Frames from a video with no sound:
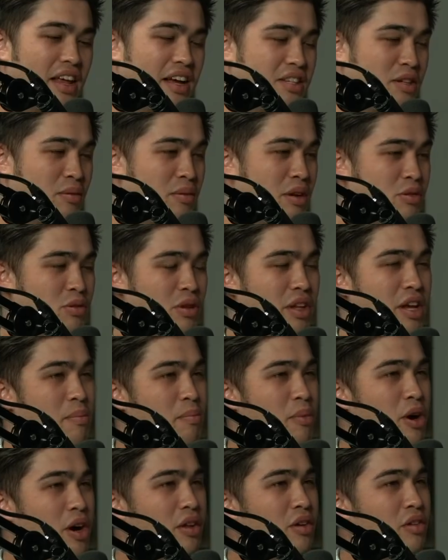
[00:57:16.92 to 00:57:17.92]
that sometimes when they
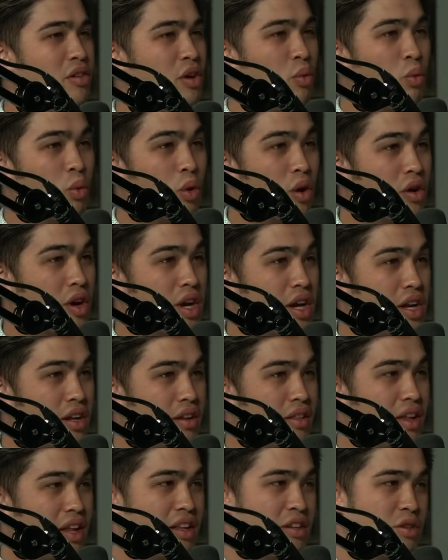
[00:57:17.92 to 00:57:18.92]
get bothered, they're
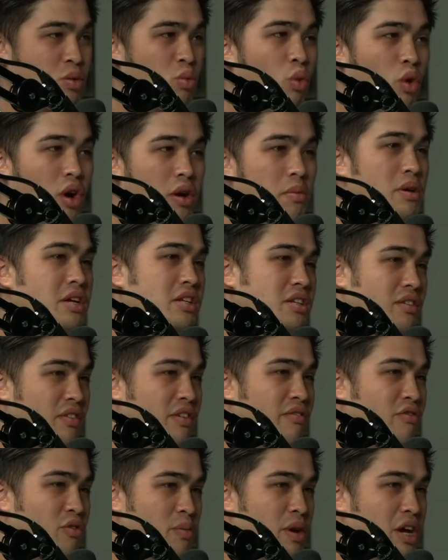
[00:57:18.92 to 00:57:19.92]
worried that this one piece of
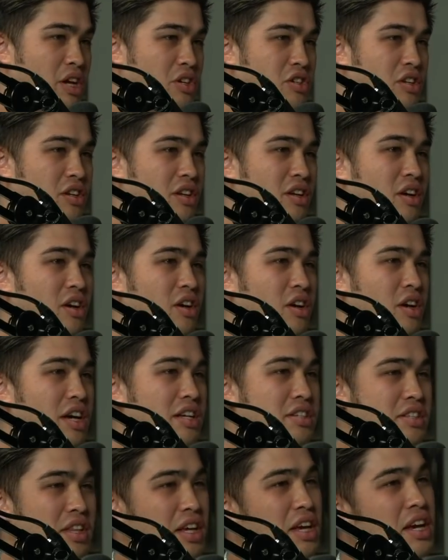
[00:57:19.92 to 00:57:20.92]
information
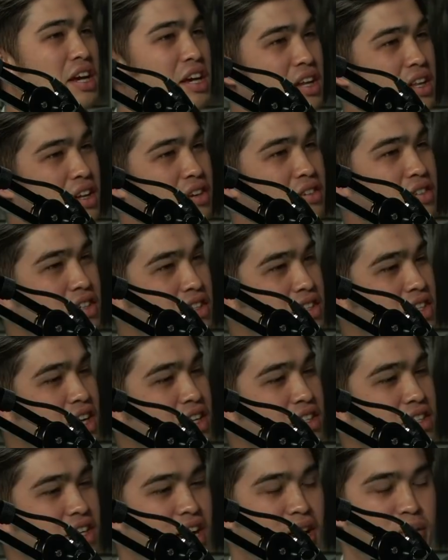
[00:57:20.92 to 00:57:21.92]
is the key to their
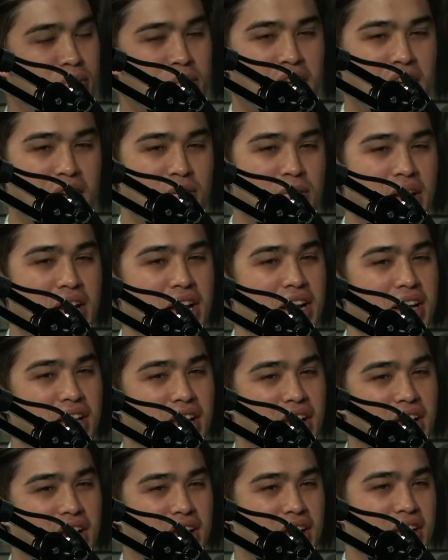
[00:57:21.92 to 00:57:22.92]
success, and I'm thinking in my head
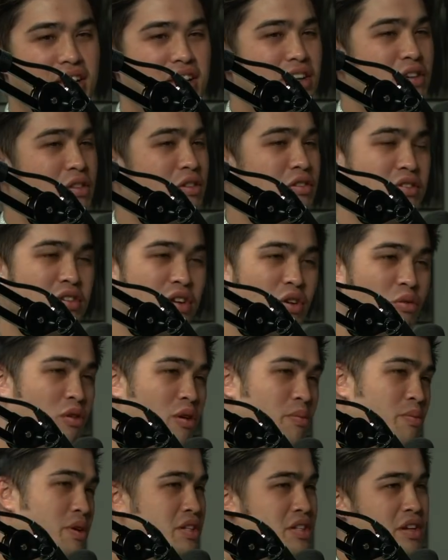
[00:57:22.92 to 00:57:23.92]
like, dude, there's no
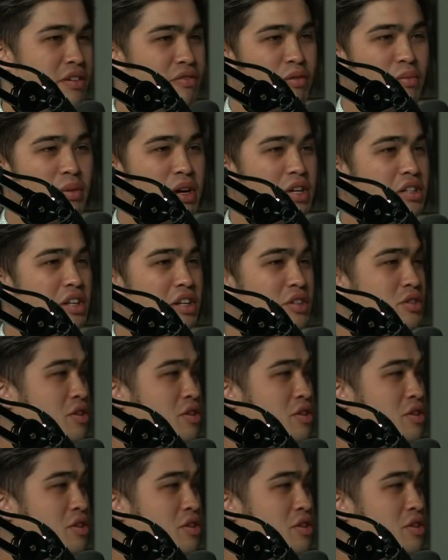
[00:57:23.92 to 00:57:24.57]
one piece of information.